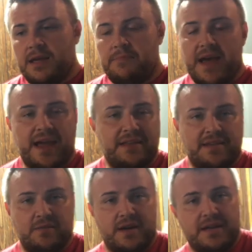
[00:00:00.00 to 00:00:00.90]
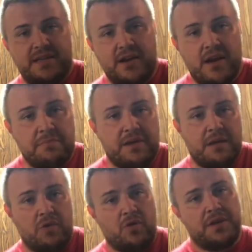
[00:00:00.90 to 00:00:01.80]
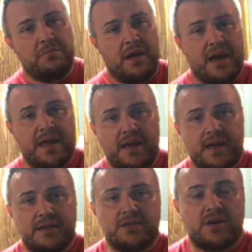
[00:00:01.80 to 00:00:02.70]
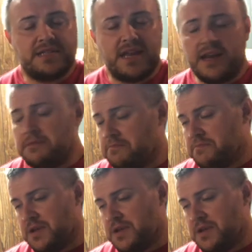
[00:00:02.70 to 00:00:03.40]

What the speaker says: back into a container I'm holding my Star San in,